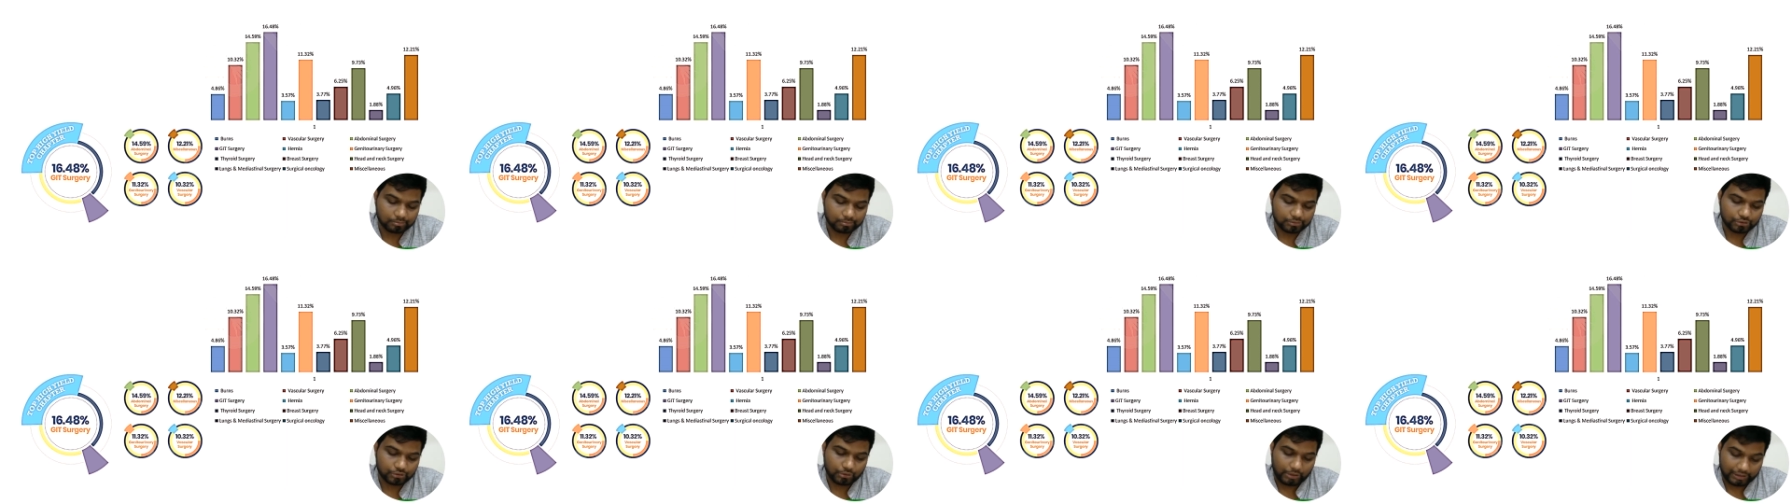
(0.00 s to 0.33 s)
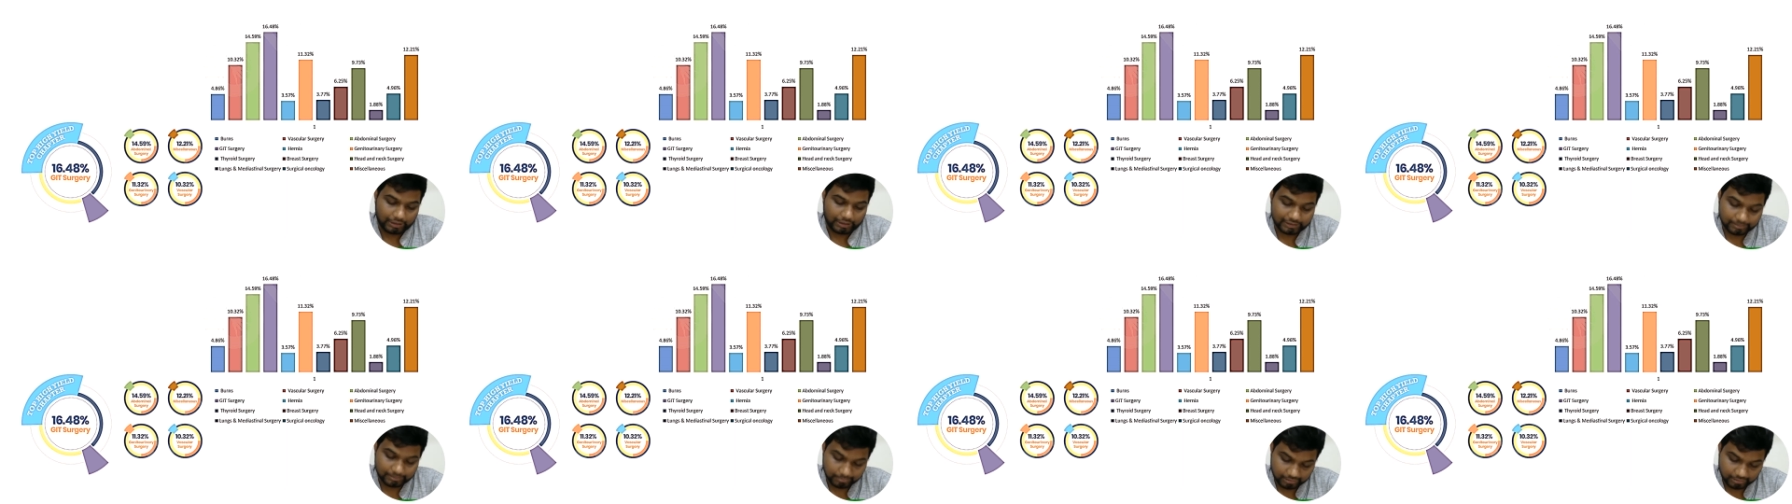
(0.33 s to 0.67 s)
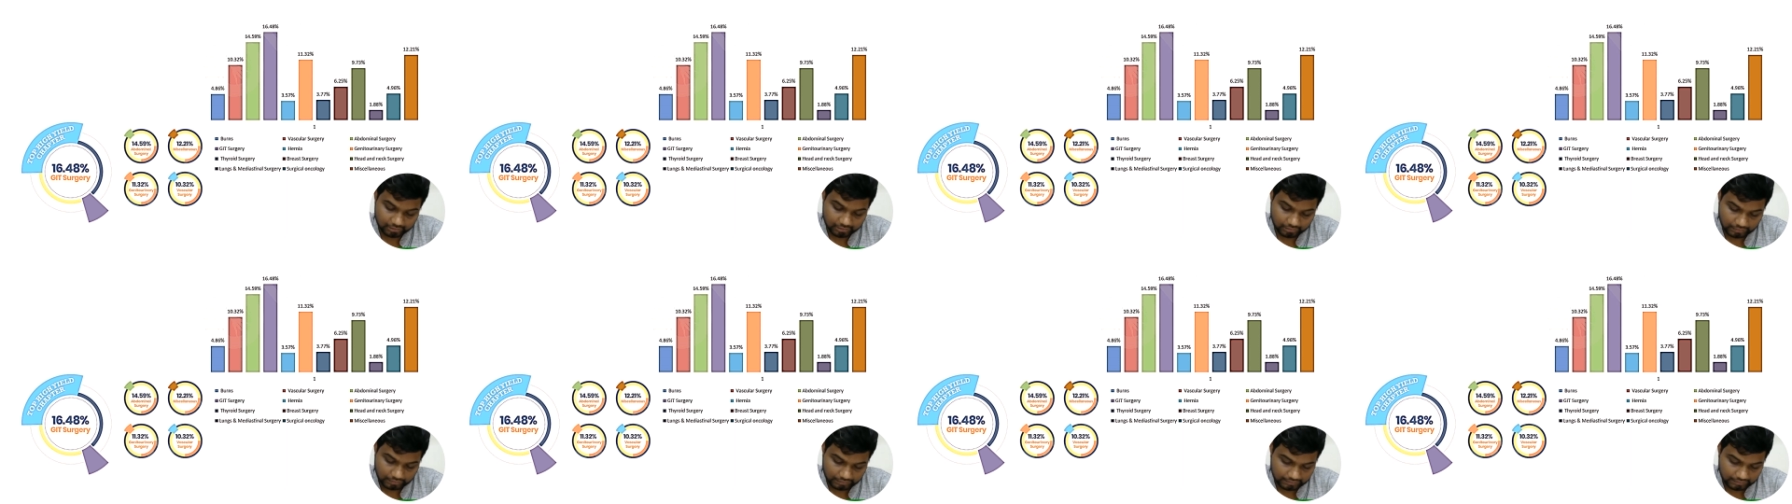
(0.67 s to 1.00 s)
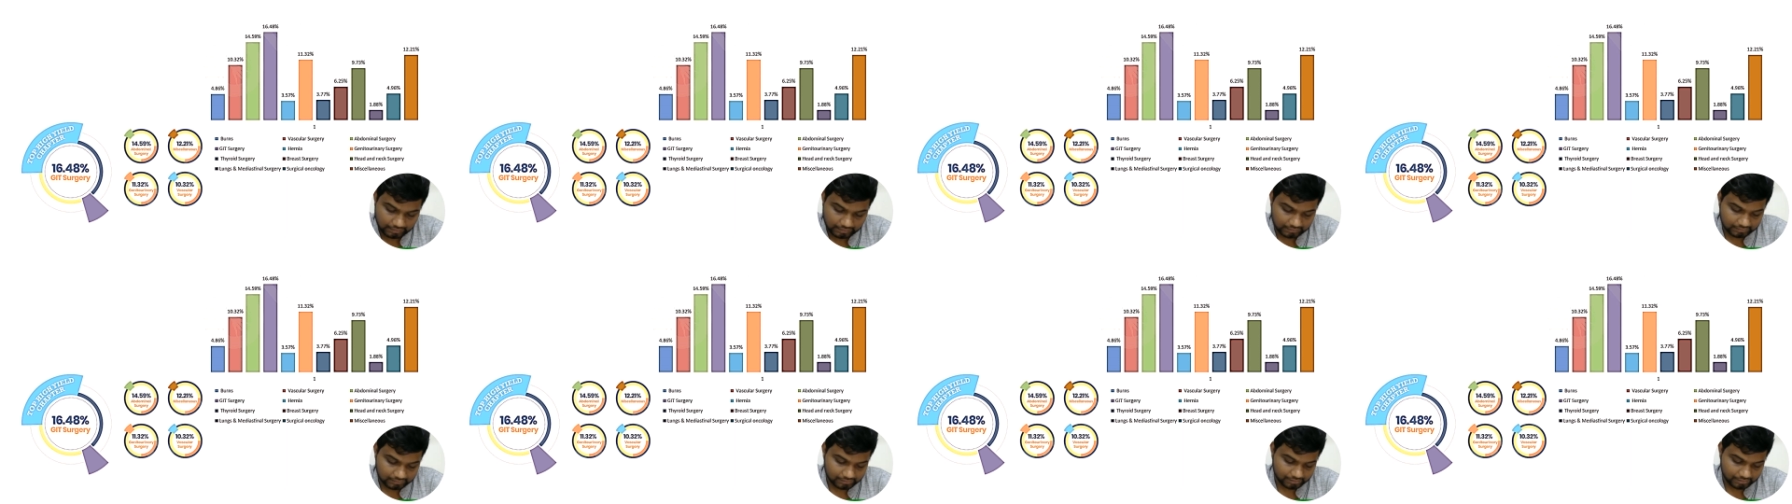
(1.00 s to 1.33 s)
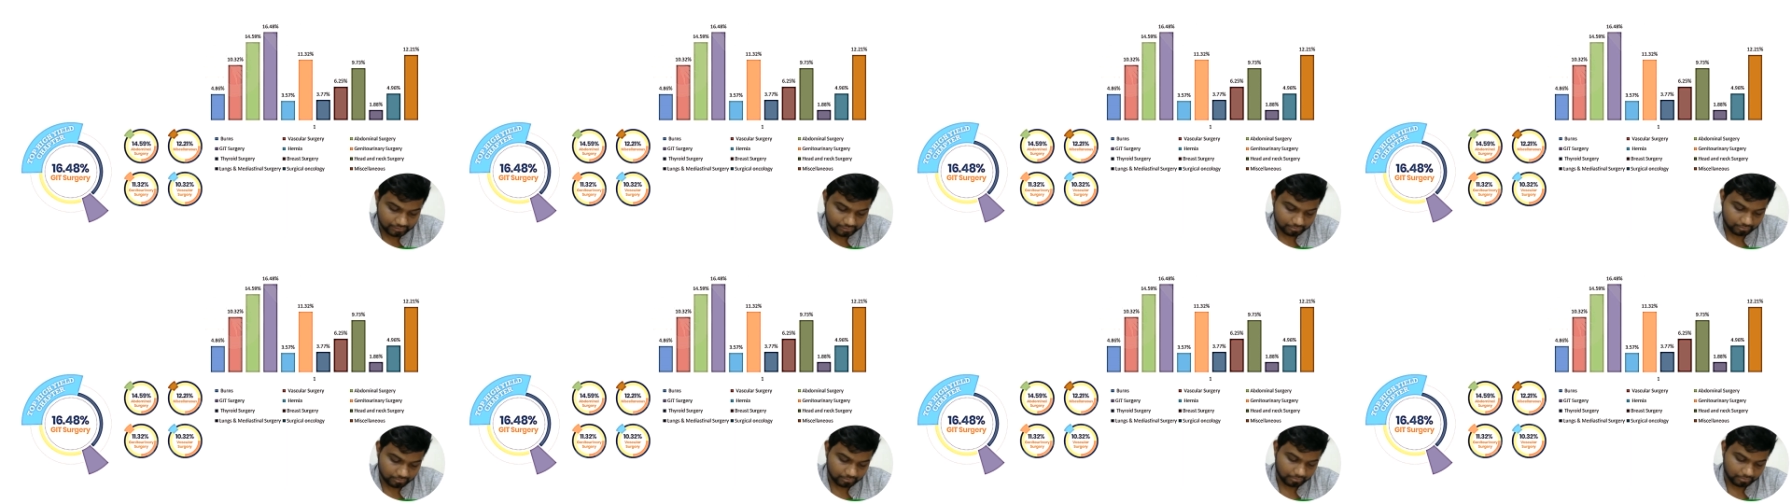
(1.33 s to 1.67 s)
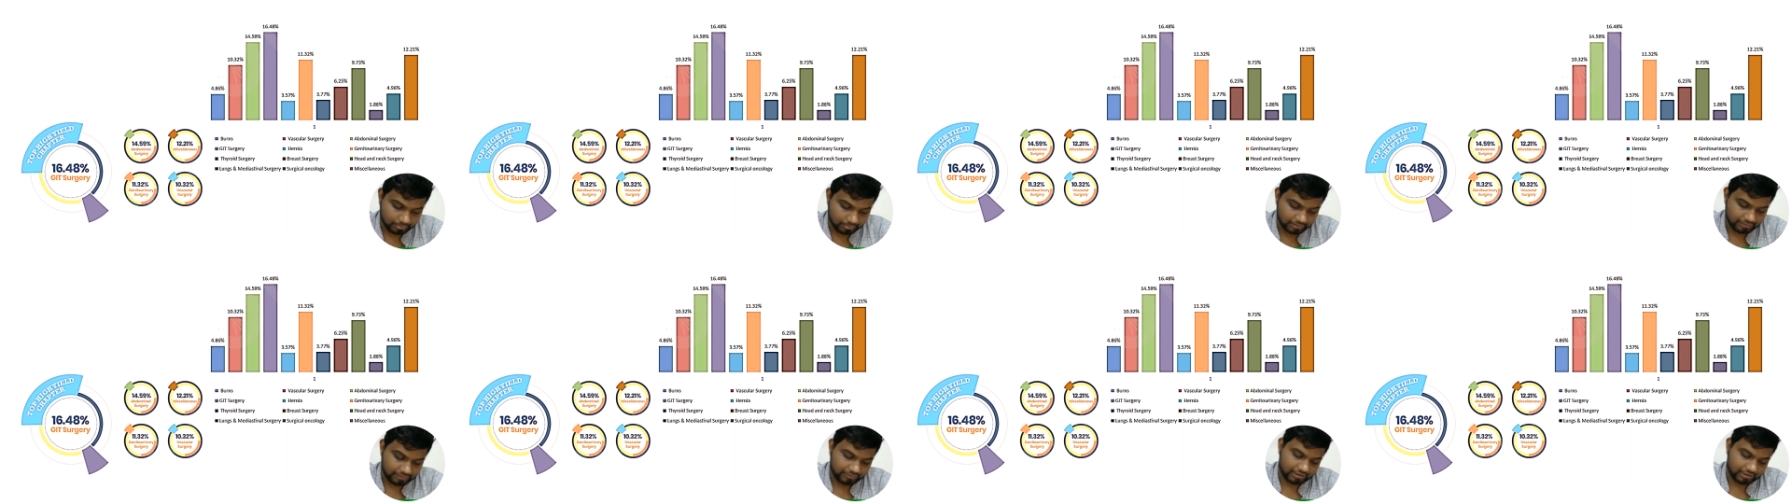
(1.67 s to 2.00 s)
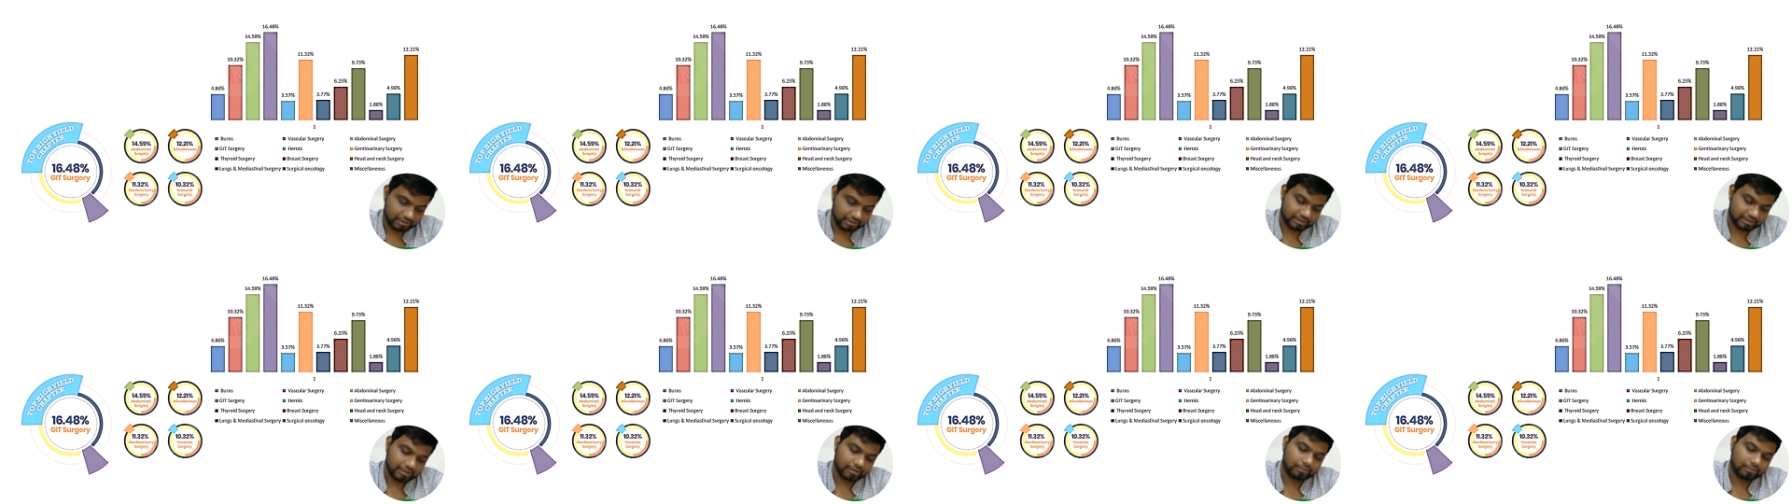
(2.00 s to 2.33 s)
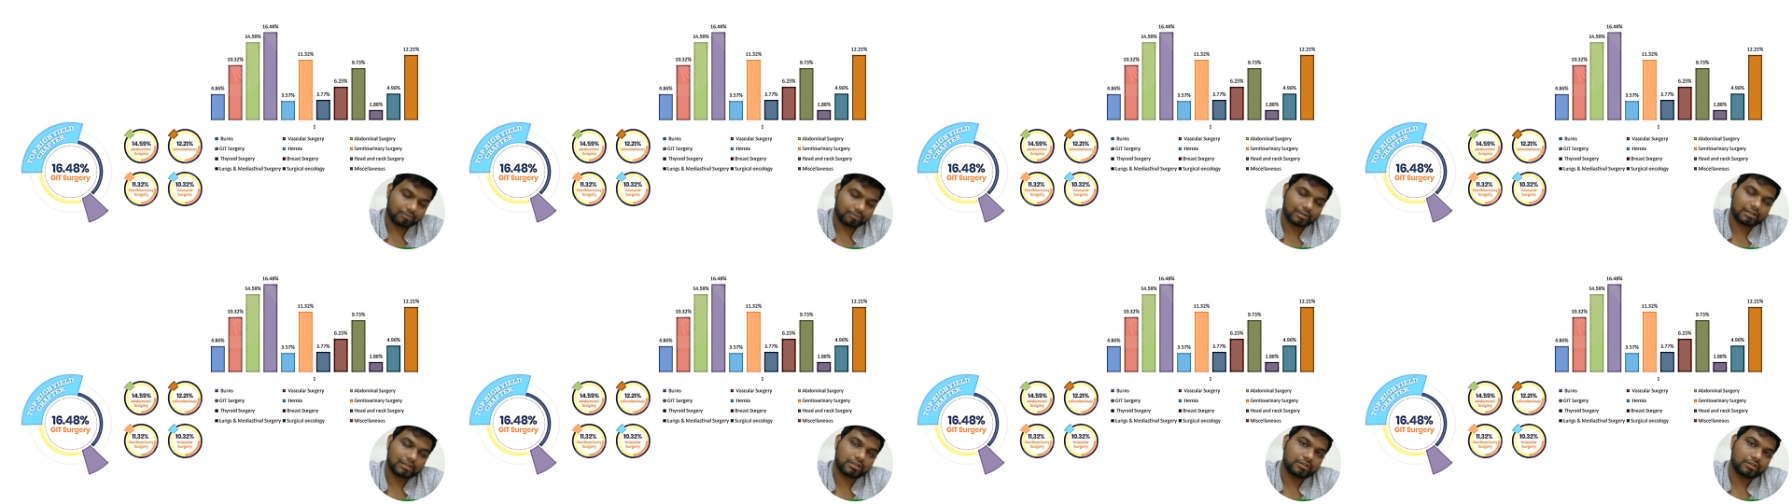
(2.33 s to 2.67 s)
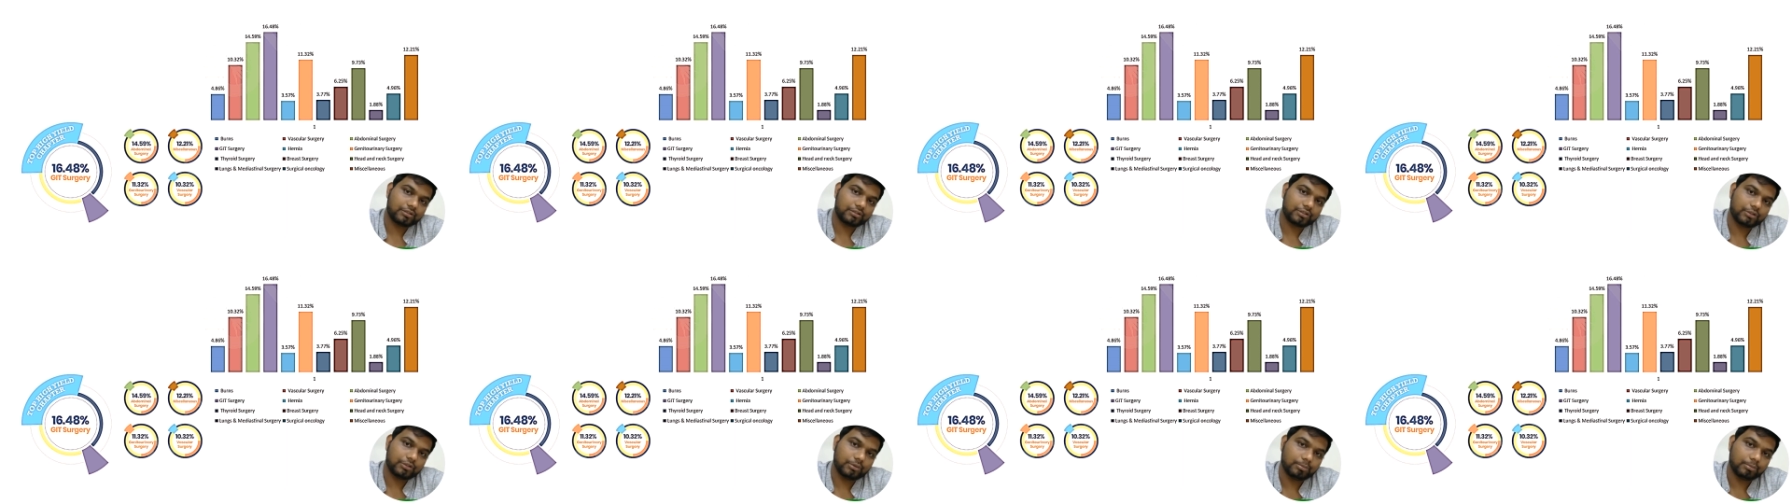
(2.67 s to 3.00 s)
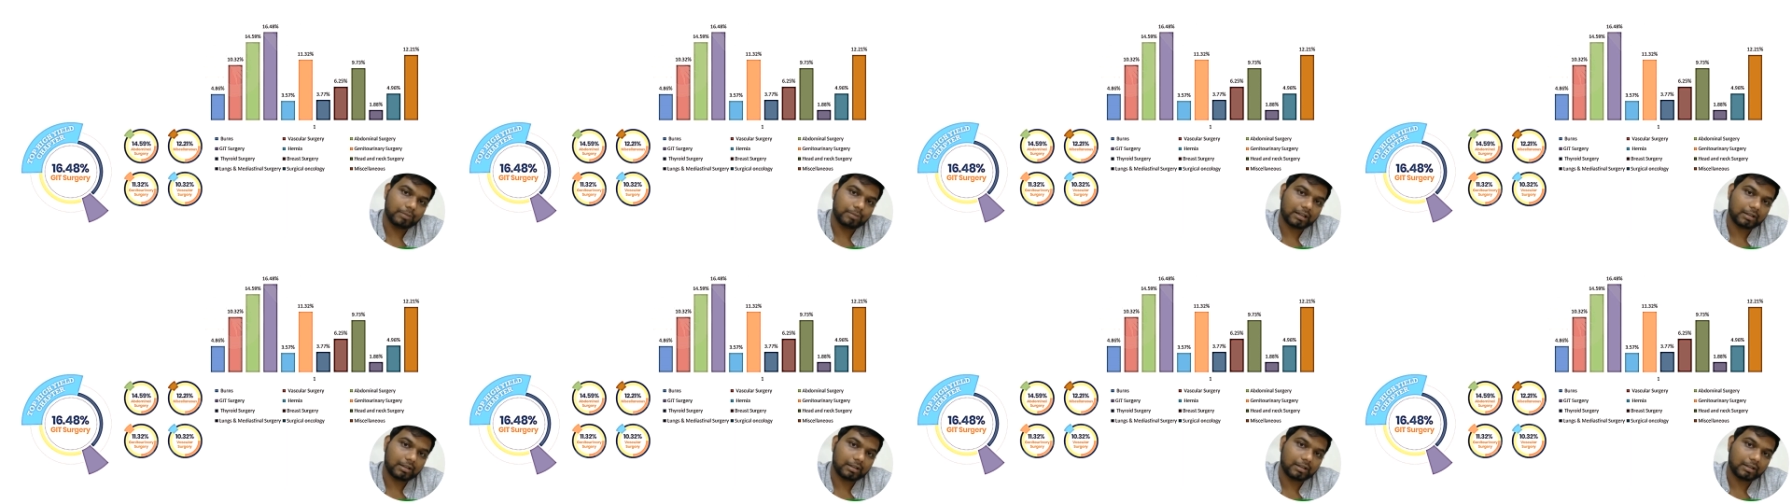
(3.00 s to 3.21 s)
So as per the analysis from the previous year questions, you